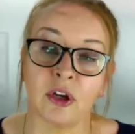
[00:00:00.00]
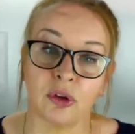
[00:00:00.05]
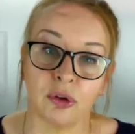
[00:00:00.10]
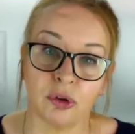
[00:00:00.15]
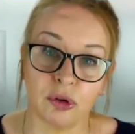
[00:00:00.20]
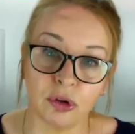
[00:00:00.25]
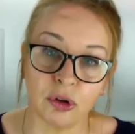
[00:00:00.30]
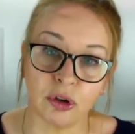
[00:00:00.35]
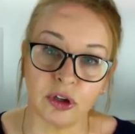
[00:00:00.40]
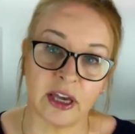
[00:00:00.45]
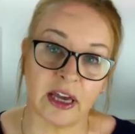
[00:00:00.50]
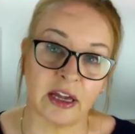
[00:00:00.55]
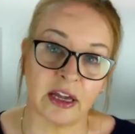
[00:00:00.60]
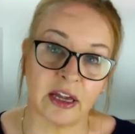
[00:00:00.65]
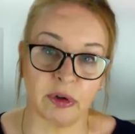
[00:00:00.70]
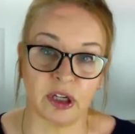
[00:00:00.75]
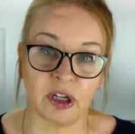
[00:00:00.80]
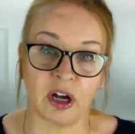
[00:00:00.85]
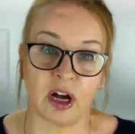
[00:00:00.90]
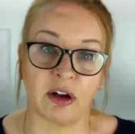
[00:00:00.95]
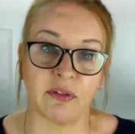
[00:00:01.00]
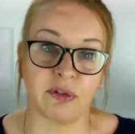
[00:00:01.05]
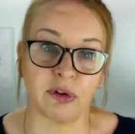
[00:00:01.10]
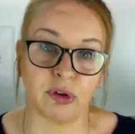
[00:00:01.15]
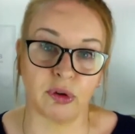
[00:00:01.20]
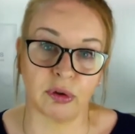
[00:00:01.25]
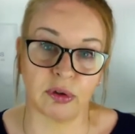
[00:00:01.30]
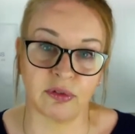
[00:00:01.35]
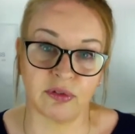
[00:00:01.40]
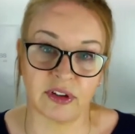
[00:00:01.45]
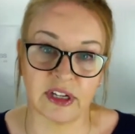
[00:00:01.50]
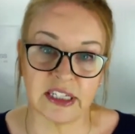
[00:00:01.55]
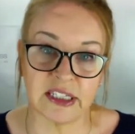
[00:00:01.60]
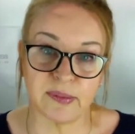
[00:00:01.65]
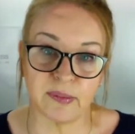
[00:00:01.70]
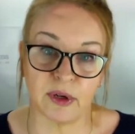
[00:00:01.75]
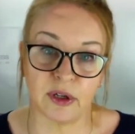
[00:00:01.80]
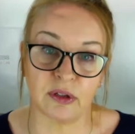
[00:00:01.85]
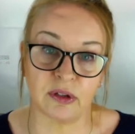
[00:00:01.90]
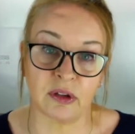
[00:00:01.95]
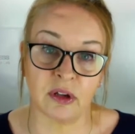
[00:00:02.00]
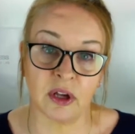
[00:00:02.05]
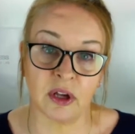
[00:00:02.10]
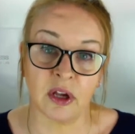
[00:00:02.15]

you can recover your investment